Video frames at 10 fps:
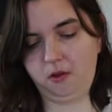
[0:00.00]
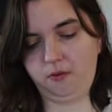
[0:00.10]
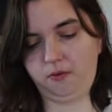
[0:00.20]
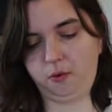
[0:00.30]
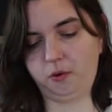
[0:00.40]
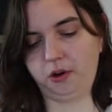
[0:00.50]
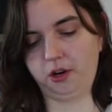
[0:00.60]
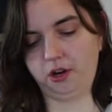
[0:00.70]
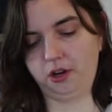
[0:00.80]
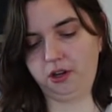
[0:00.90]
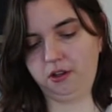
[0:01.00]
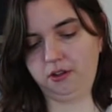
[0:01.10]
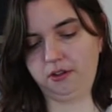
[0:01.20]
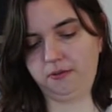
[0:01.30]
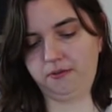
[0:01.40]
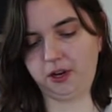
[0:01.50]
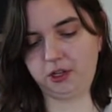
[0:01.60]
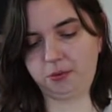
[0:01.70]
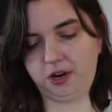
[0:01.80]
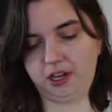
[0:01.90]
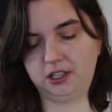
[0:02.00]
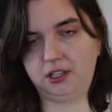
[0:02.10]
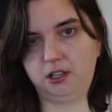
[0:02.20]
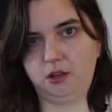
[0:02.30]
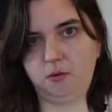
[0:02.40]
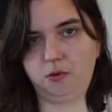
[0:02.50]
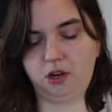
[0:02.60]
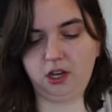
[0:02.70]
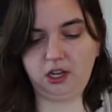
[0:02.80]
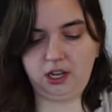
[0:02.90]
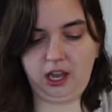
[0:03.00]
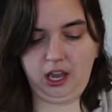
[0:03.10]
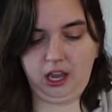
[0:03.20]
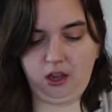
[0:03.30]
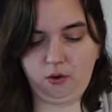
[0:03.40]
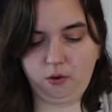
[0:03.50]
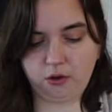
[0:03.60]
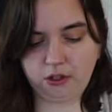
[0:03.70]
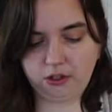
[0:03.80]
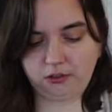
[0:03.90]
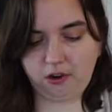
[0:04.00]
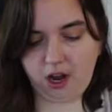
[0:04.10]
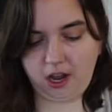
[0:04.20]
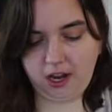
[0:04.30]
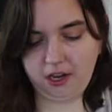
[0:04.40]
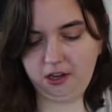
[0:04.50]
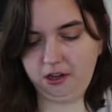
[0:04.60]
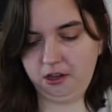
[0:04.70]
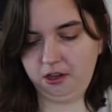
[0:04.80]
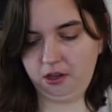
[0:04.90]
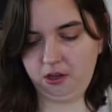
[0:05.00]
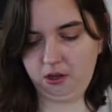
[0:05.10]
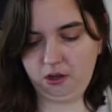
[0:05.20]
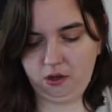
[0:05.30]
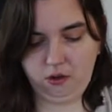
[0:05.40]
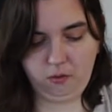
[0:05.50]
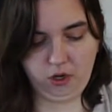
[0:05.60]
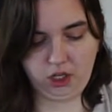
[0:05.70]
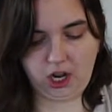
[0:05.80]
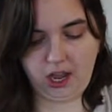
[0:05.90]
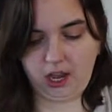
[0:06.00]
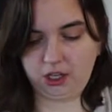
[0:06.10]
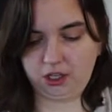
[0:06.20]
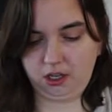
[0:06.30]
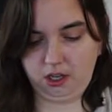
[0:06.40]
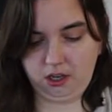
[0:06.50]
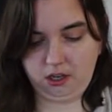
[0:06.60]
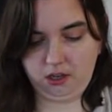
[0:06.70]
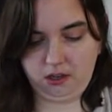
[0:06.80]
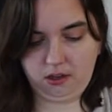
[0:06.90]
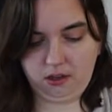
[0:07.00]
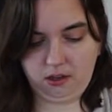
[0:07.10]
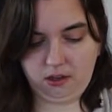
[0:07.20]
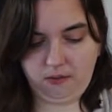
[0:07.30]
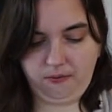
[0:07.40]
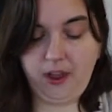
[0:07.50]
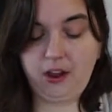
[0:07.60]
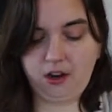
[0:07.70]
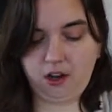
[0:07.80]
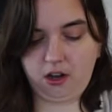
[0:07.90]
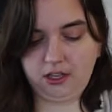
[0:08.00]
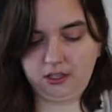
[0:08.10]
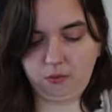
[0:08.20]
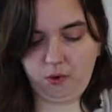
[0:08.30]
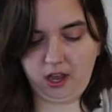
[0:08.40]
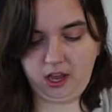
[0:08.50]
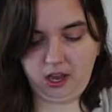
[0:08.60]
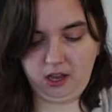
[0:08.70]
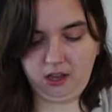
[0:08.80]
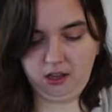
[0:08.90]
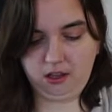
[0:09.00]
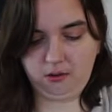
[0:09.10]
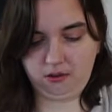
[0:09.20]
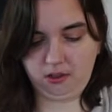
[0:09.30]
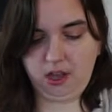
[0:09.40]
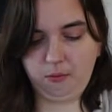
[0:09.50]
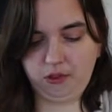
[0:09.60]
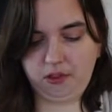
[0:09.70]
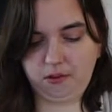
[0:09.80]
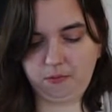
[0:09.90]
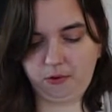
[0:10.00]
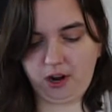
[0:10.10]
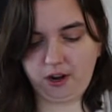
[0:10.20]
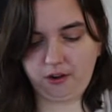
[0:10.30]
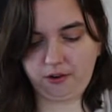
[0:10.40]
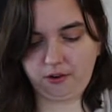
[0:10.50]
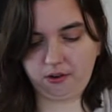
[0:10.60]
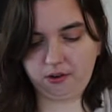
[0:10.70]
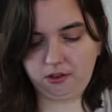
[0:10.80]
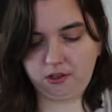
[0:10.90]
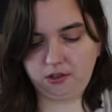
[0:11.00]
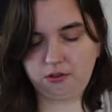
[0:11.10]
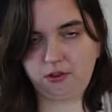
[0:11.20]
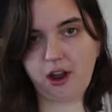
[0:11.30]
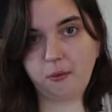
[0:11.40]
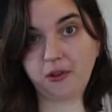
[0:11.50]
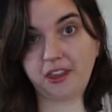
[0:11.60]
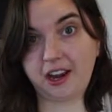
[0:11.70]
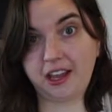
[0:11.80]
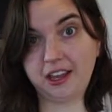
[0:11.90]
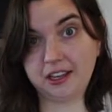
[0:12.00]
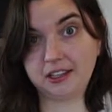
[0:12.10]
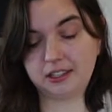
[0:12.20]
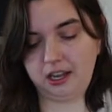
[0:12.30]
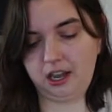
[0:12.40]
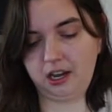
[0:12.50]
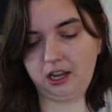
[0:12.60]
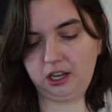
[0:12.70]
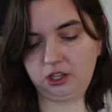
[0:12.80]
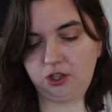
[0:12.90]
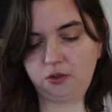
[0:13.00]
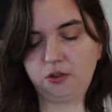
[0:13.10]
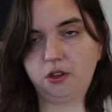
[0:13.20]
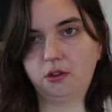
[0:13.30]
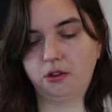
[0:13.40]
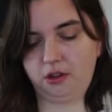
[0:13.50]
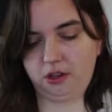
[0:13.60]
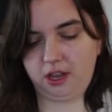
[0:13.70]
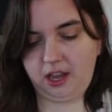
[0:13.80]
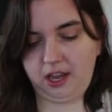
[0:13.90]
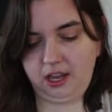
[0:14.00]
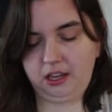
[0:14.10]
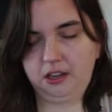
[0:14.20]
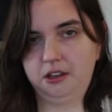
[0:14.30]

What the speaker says: For the French press, you want a coarse grind, which I actually found an awesome way, came with the grinder to describe what that is, and it should look like